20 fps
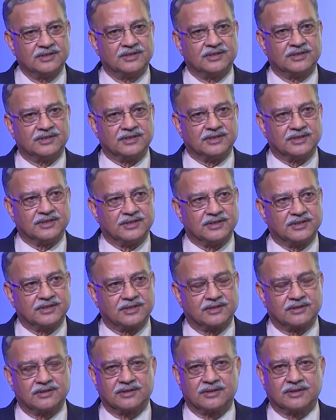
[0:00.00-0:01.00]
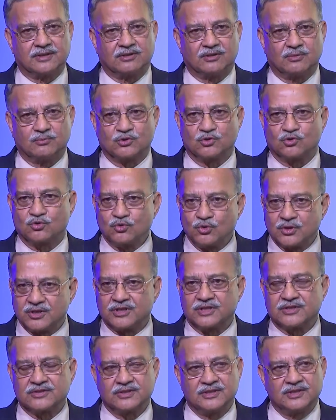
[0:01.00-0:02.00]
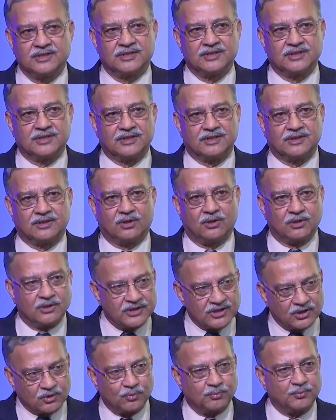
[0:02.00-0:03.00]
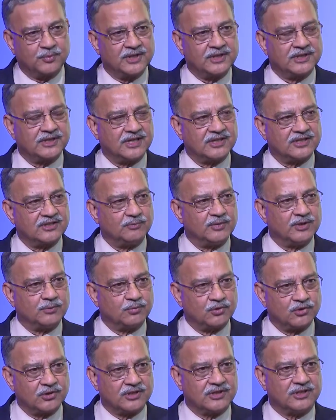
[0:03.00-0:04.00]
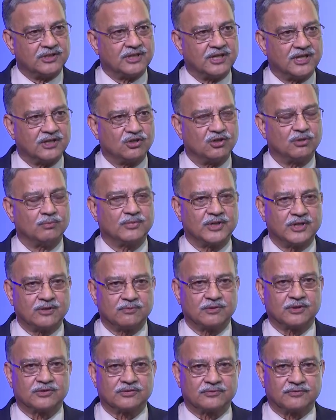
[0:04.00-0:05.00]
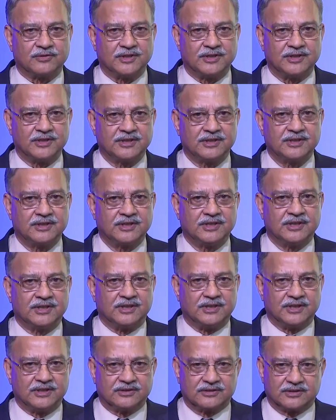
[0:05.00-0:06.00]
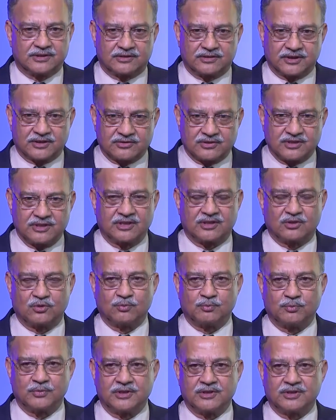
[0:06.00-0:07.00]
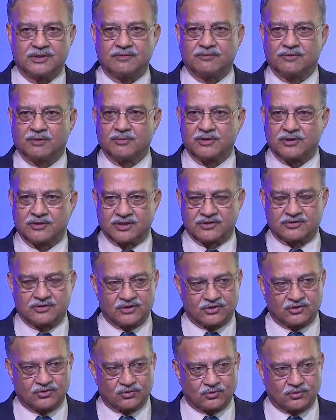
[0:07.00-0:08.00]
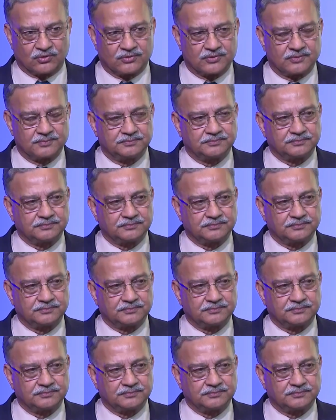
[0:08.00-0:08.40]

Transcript: year, almost 2 years, all the equipment that is being put in the telecom networks of India is a trusted equipment from a trusted source.